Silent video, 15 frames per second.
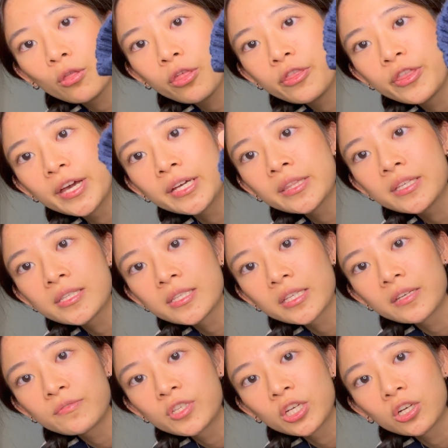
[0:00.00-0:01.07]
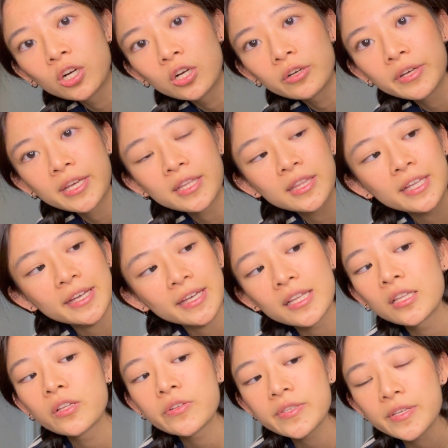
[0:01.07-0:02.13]
thick the sleeves here are. It
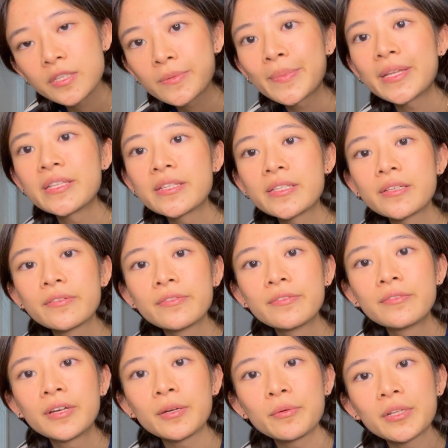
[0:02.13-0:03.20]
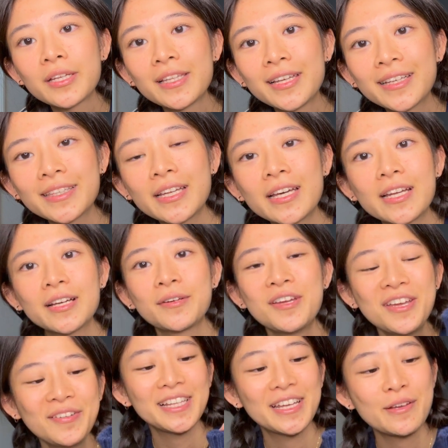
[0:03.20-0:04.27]
looks expensive. I really like that. I
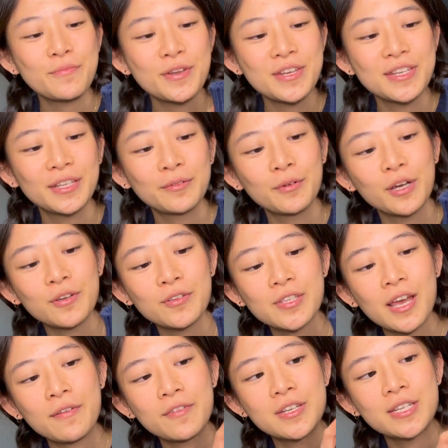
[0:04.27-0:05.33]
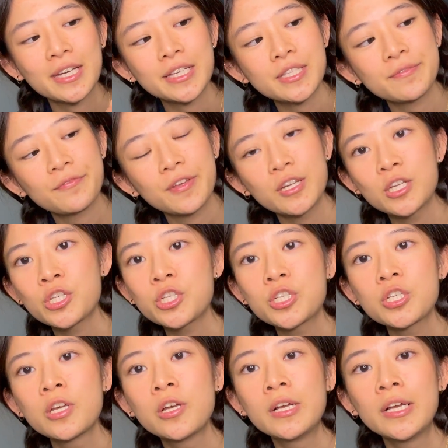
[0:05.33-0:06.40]
really like when knitwears have a nice finish
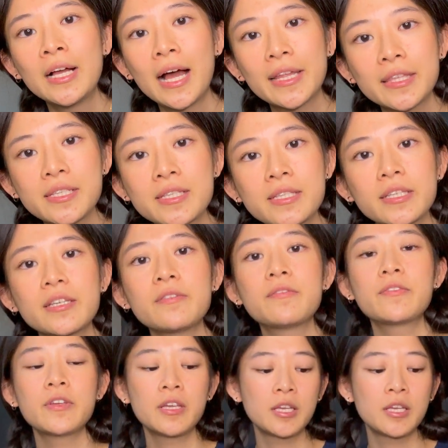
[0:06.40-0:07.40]
at the sleeve.